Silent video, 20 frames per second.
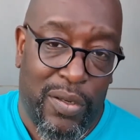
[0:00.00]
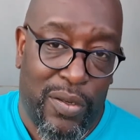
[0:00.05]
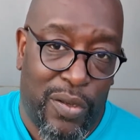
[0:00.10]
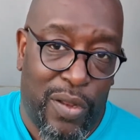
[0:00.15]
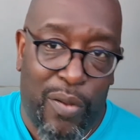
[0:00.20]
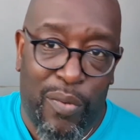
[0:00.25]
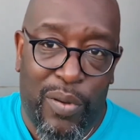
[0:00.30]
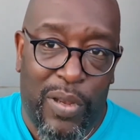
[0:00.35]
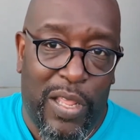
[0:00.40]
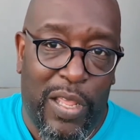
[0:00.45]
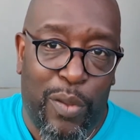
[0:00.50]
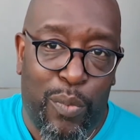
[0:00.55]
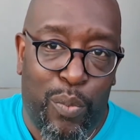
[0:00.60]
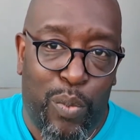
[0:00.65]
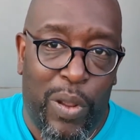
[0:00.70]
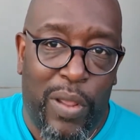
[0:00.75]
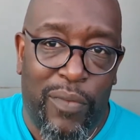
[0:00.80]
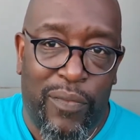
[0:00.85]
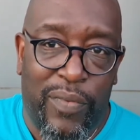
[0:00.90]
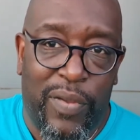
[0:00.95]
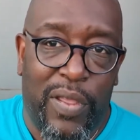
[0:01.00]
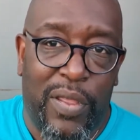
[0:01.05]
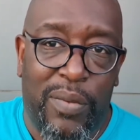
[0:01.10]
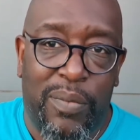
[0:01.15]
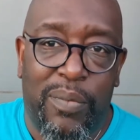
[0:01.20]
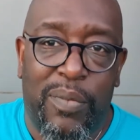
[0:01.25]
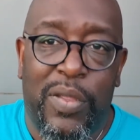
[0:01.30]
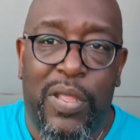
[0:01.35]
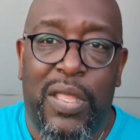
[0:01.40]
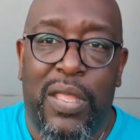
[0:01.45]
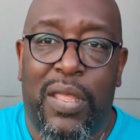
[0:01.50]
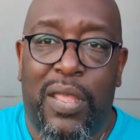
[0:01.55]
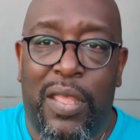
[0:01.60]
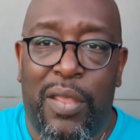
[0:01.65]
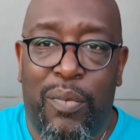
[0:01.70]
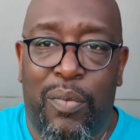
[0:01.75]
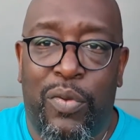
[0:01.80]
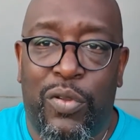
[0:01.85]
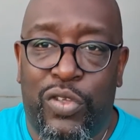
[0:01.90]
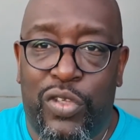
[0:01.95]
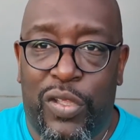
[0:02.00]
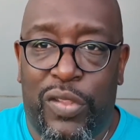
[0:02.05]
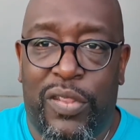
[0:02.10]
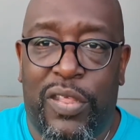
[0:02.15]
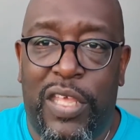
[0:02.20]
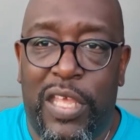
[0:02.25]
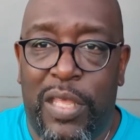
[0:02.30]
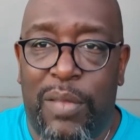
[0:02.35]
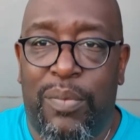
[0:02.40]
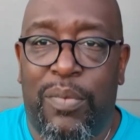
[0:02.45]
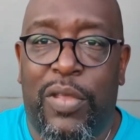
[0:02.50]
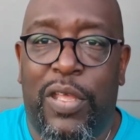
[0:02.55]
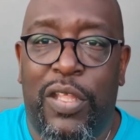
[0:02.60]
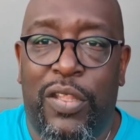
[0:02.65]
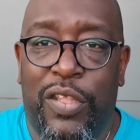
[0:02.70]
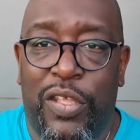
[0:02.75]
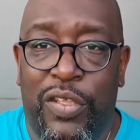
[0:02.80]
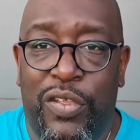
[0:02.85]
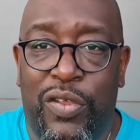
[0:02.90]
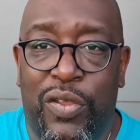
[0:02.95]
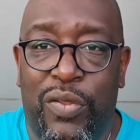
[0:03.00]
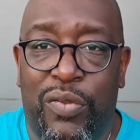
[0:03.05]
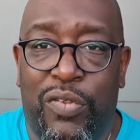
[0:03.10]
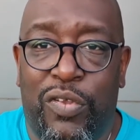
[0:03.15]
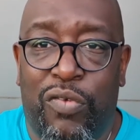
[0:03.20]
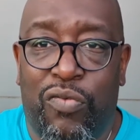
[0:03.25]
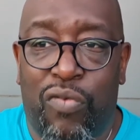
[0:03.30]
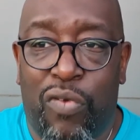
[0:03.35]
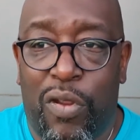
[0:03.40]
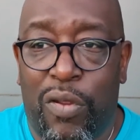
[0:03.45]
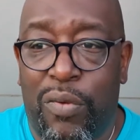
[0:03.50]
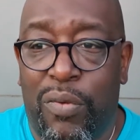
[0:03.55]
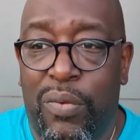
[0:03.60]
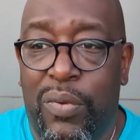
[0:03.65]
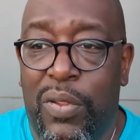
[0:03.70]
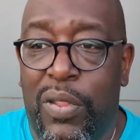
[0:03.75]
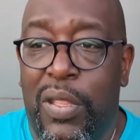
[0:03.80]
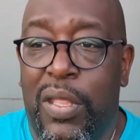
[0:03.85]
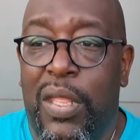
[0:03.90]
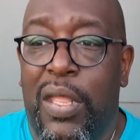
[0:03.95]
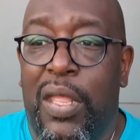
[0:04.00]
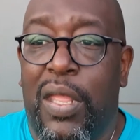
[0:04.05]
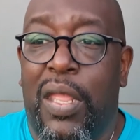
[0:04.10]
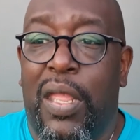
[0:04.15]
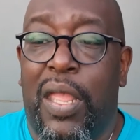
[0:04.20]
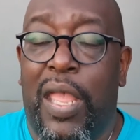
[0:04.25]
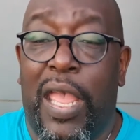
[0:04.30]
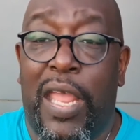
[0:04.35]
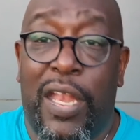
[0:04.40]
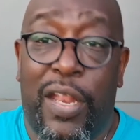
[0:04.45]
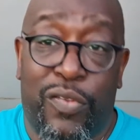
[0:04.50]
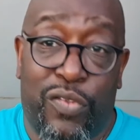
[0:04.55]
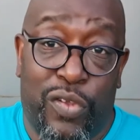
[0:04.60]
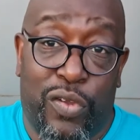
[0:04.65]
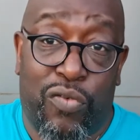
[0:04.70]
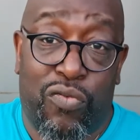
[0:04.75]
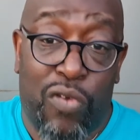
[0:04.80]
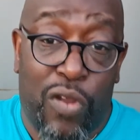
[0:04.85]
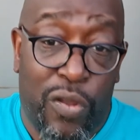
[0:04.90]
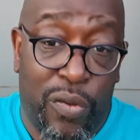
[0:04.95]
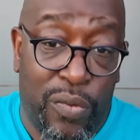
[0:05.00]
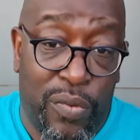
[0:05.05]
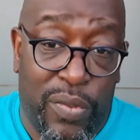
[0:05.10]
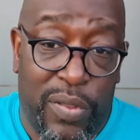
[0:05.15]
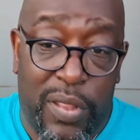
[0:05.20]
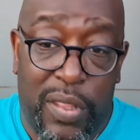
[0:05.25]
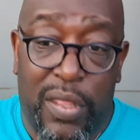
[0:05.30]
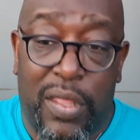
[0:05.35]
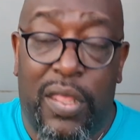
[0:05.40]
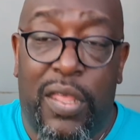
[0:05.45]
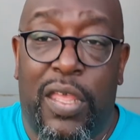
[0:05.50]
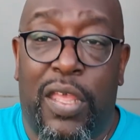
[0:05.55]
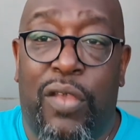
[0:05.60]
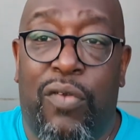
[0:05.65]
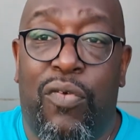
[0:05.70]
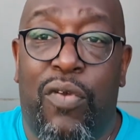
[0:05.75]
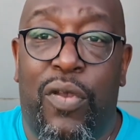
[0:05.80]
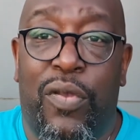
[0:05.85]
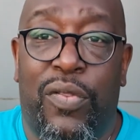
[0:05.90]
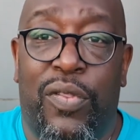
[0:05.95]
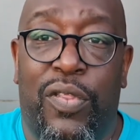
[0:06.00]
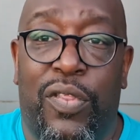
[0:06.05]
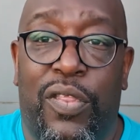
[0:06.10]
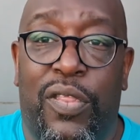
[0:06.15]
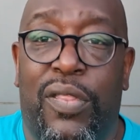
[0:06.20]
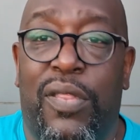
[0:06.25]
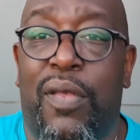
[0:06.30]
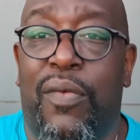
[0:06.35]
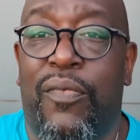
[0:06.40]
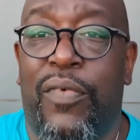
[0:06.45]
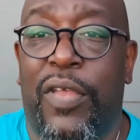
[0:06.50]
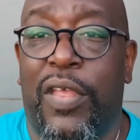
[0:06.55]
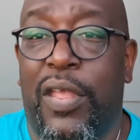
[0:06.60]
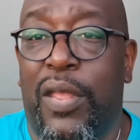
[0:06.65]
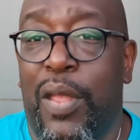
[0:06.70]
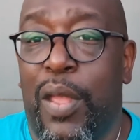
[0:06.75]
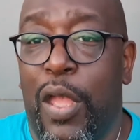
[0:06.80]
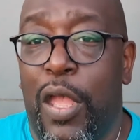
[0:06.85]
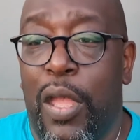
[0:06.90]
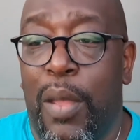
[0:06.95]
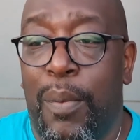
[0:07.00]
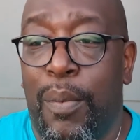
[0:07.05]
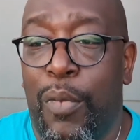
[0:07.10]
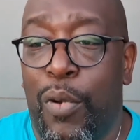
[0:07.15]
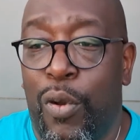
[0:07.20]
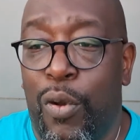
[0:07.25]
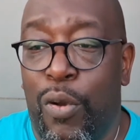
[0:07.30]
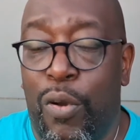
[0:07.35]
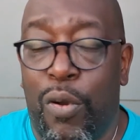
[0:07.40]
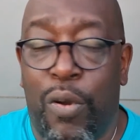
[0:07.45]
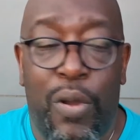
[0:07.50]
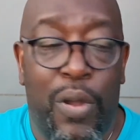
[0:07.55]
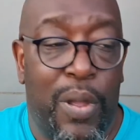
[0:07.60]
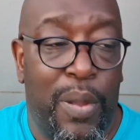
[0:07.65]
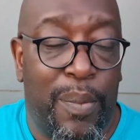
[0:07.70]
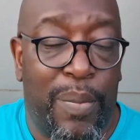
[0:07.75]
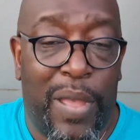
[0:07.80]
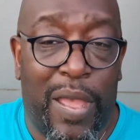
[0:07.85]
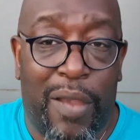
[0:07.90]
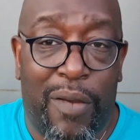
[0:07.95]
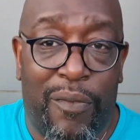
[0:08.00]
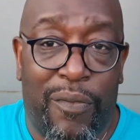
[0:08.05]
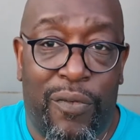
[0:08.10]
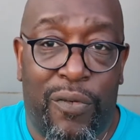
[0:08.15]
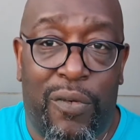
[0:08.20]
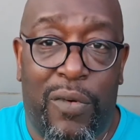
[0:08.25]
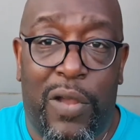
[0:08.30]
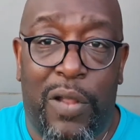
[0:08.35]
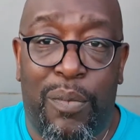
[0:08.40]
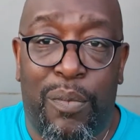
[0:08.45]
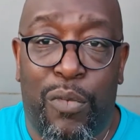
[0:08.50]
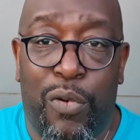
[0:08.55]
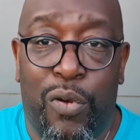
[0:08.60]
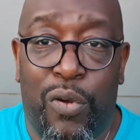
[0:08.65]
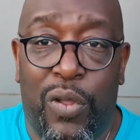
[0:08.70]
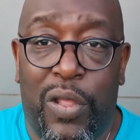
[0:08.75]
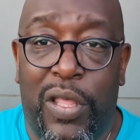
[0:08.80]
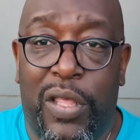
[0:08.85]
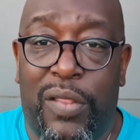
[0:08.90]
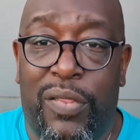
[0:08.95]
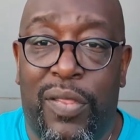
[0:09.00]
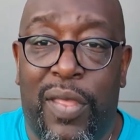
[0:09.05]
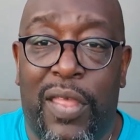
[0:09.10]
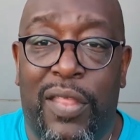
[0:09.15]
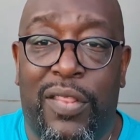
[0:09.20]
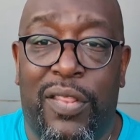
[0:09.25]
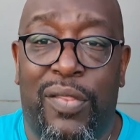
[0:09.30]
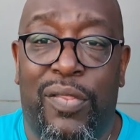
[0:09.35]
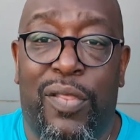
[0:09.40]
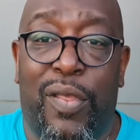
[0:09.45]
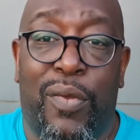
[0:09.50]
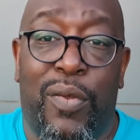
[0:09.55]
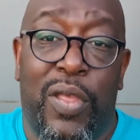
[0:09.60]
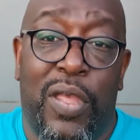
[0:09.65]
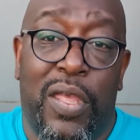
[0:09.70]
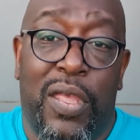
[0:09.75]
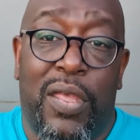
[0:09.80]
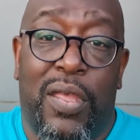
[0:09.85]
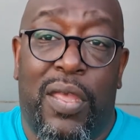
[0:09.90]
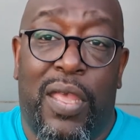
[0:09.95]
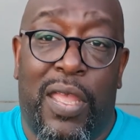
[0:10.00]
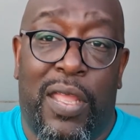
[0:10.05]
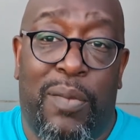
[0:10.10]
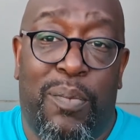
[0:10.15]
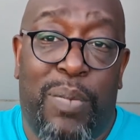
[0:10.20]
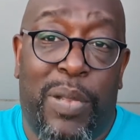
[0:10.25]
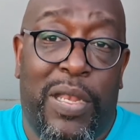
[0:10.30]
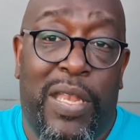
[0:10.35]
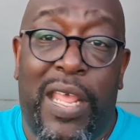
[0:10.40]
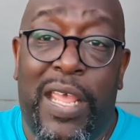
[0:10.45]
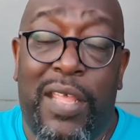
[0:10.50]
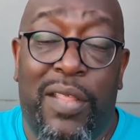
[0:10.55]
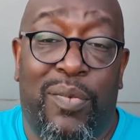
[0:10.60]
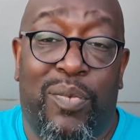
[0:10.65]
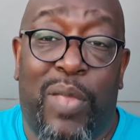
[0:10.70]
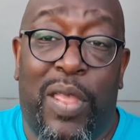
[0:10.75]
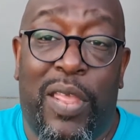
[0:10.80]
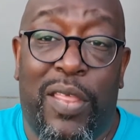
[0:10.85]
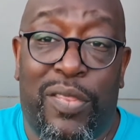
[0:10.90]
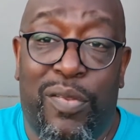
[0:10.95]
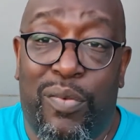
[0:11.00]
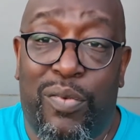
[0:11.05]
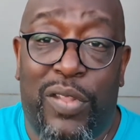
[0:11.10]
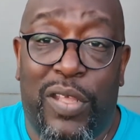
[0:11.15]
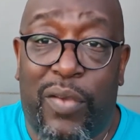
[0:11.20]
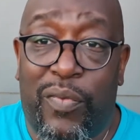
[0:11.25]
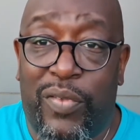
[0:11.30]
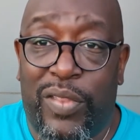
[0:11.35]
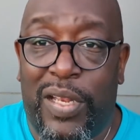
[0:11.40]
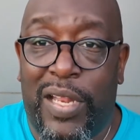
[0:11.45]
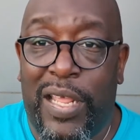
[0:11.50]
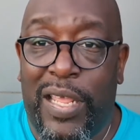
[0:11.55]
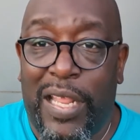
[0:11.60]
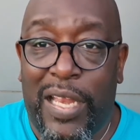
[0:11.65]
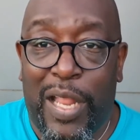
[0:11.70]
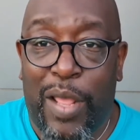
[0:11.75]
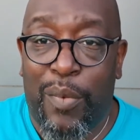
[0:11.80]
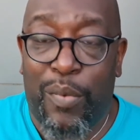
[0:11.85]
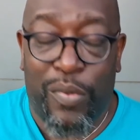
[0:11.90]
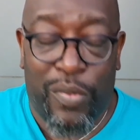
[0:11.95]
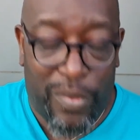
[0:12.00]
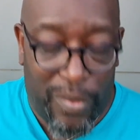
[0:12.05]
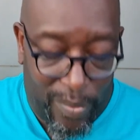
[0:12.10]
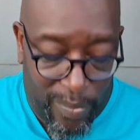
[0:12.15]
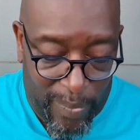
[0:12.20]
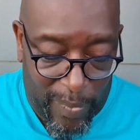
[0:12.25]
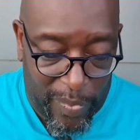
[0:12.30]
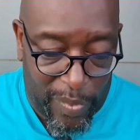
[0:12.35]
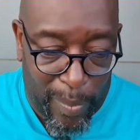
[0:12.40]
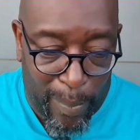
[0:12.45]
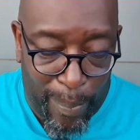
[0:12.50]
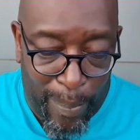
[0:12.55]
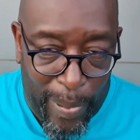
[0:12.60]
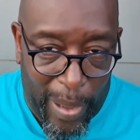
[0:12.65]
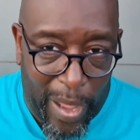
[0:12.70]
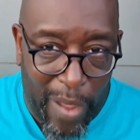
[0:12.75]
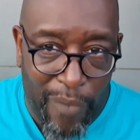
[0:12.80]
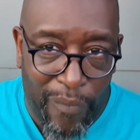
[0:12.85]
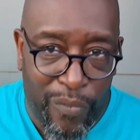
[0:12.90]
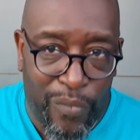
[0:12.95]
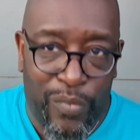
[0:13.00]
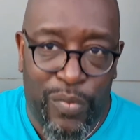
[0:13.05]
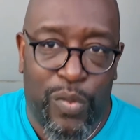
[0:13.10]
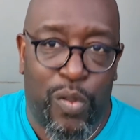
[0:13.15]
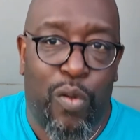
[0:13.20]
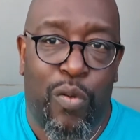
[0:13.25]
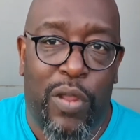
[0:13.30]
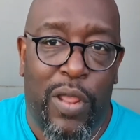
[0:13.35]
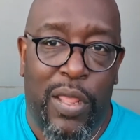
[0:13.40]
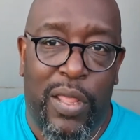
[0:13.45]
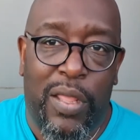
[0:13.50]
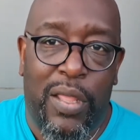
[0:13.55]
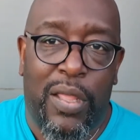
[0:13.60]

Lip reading: Don't let it waver. It will just continue to grow. And as it grows into something more powerful and more exciting. But they still together today, and that was a powerful story.